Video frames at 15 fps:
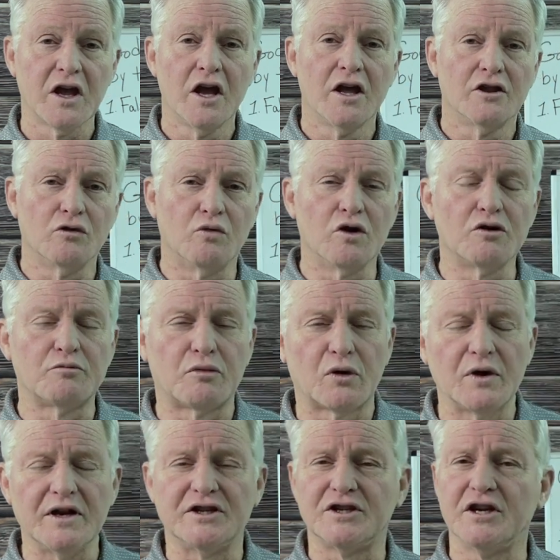The word
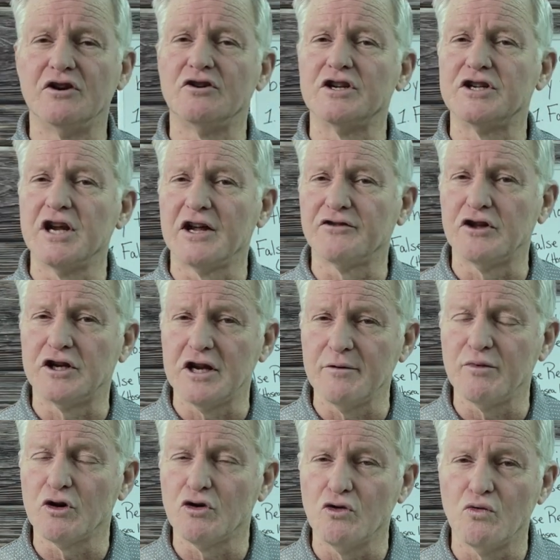priest here is not the
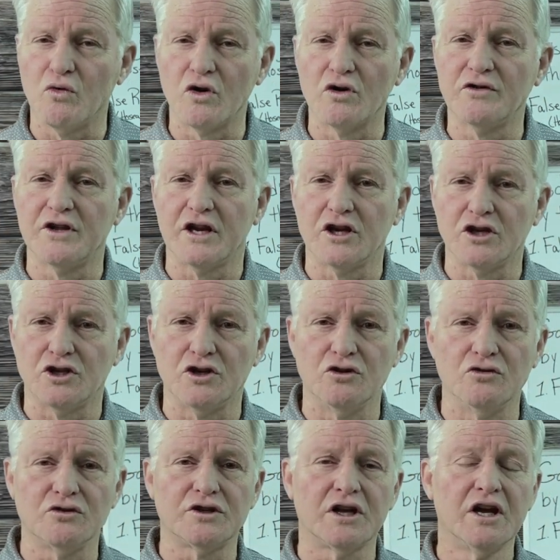typical word that is
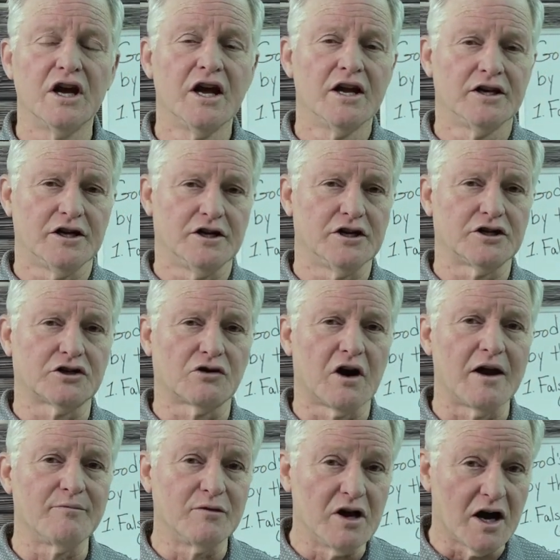used to
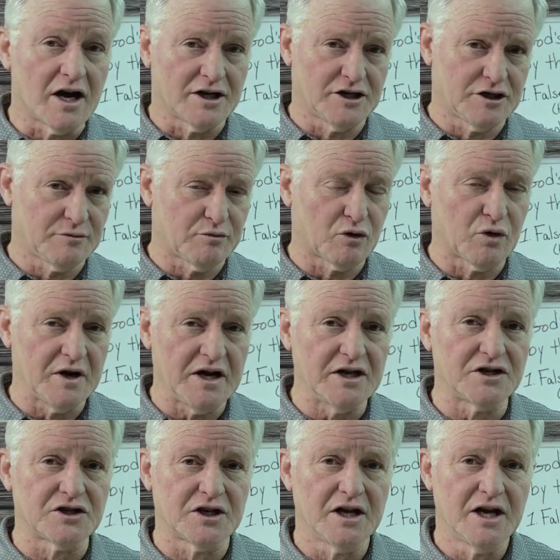describe God's
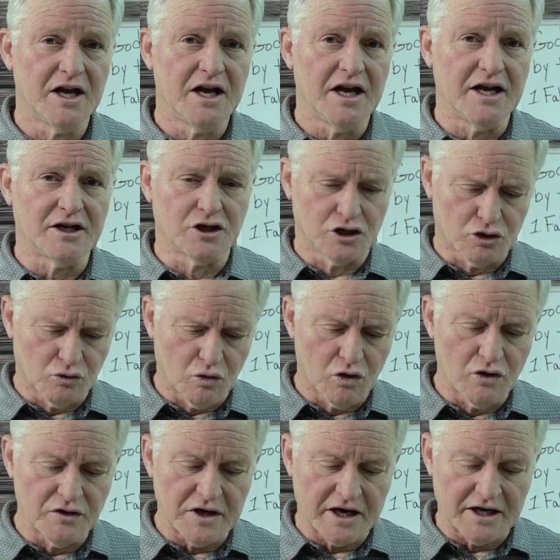priest. It is a
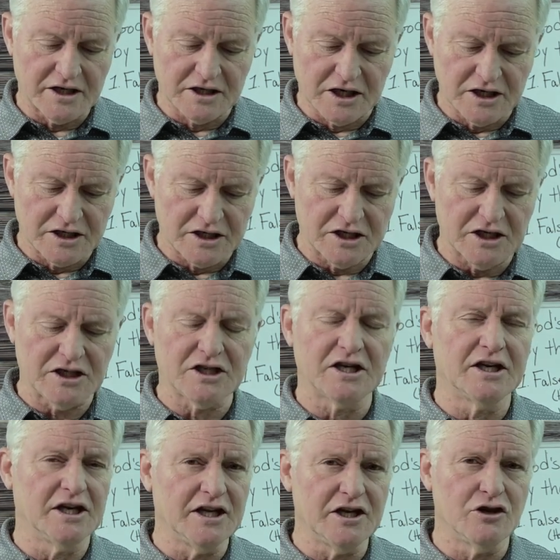word that is
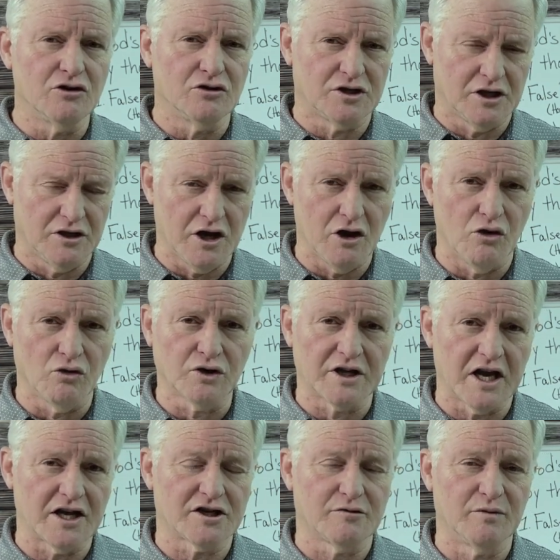consistently used in the Old
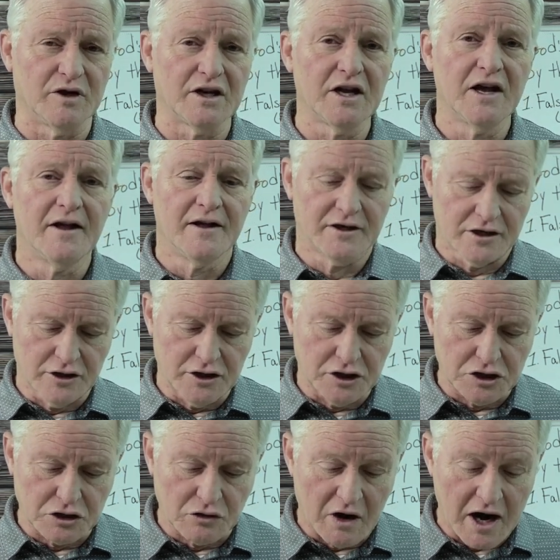Testament to
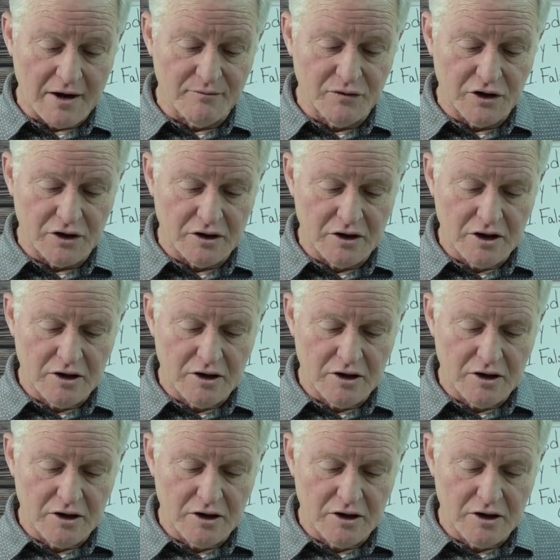describe the